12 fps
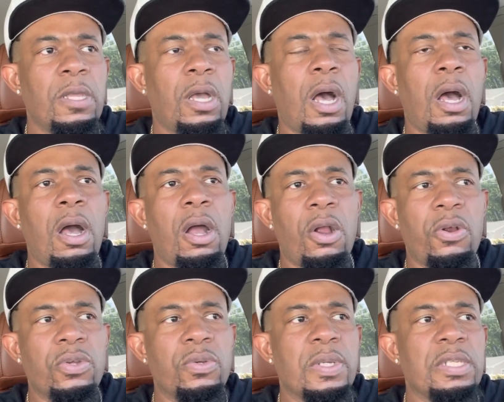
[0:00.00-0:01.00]
a
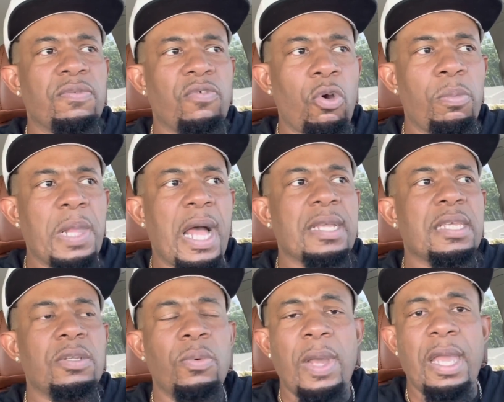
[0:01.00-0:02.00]
hurdle and a roadblock in
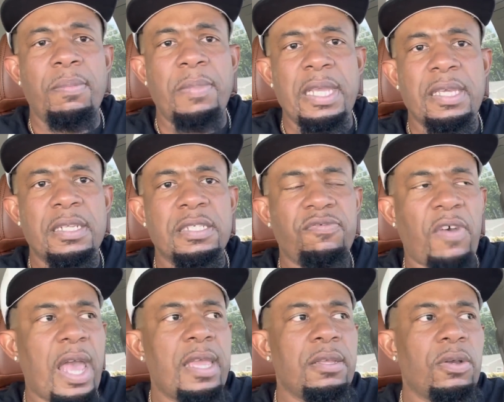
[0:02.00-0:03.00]
the way of making his
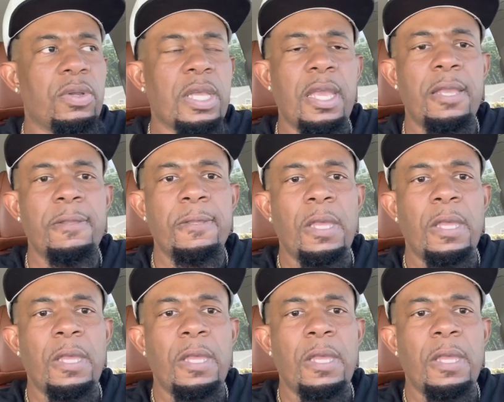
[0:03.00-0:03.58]
fight, okay?